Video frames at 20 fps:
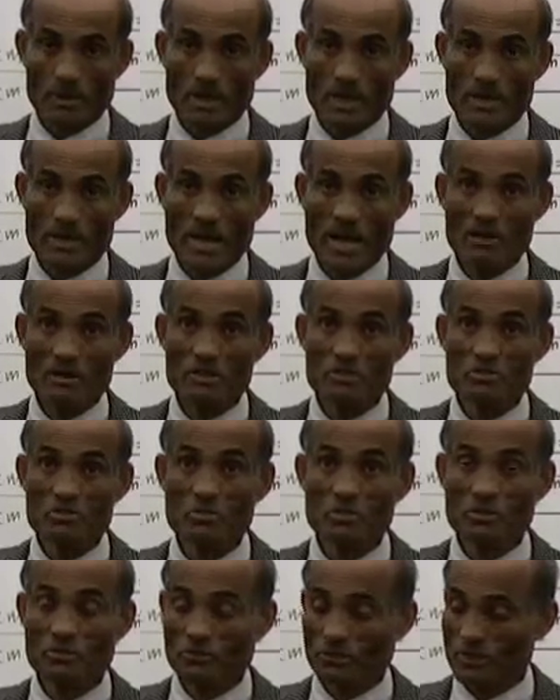And now let's
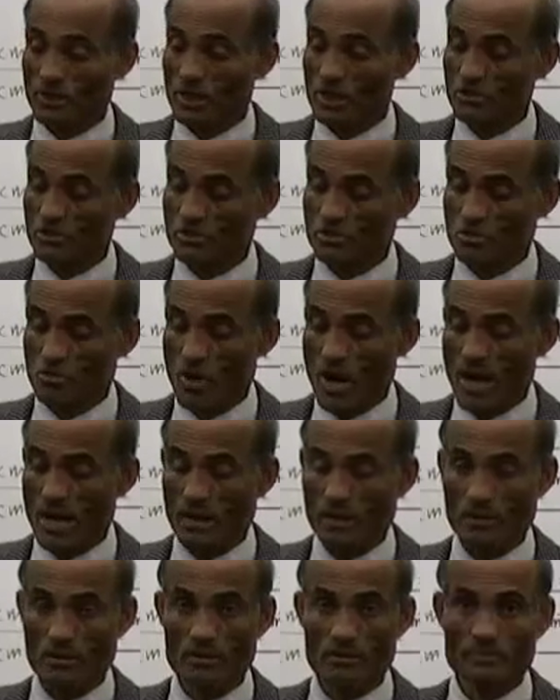do the first
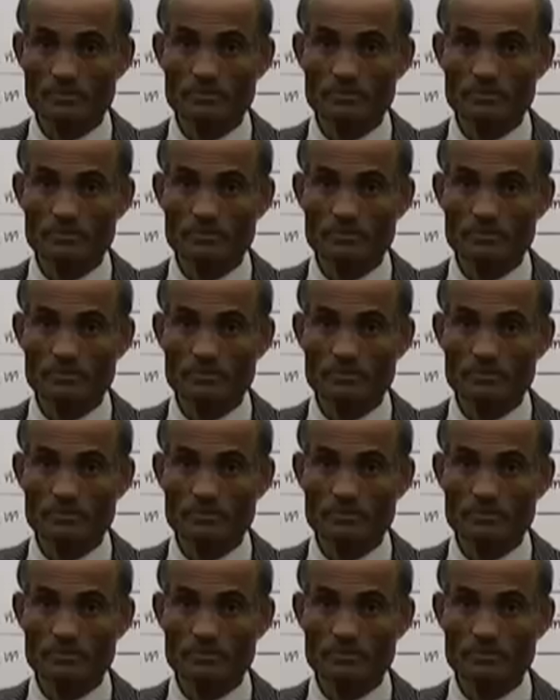trial.